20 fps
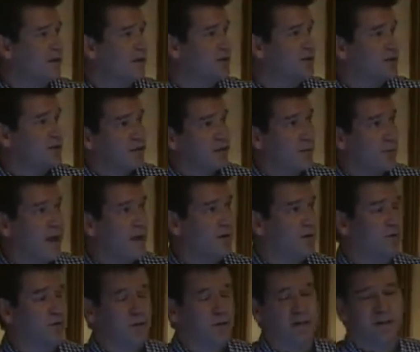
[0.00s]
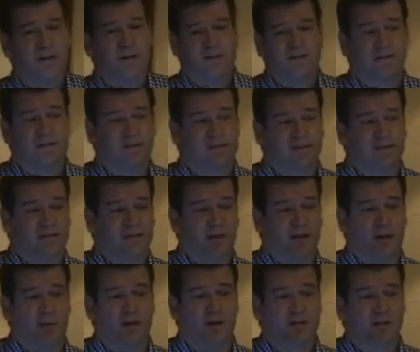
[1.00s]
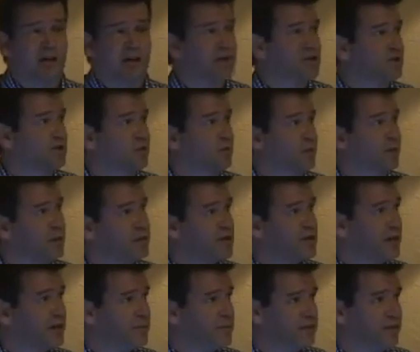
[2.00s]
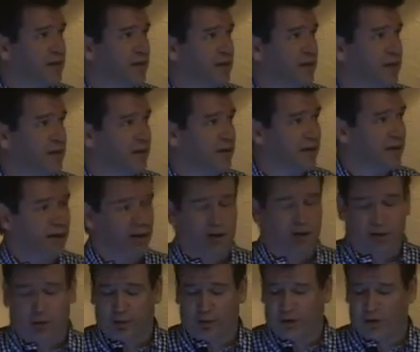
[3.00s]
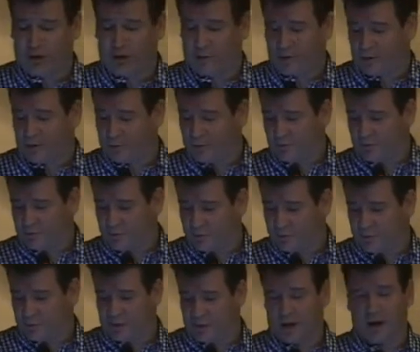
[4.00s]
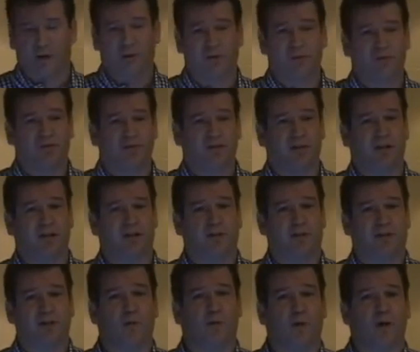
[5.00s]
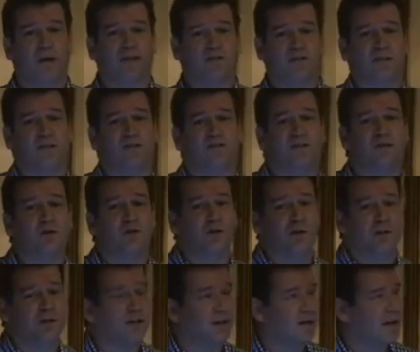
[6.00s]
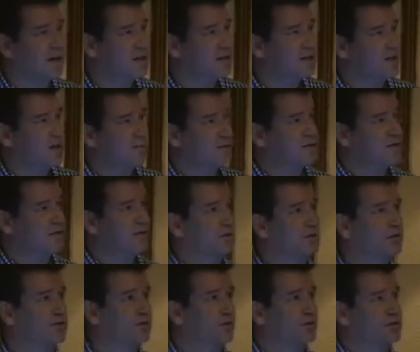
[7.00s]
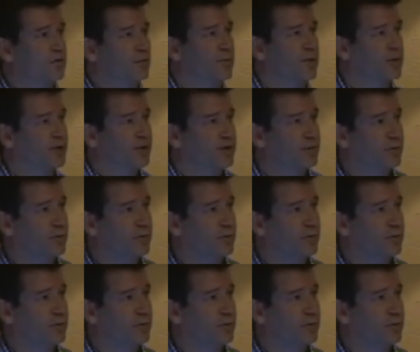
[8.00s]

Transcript: Gender Matters, what it is it's educational workshops, a curriculum that goes over 20 hours, and a way to continually engage them is to use social media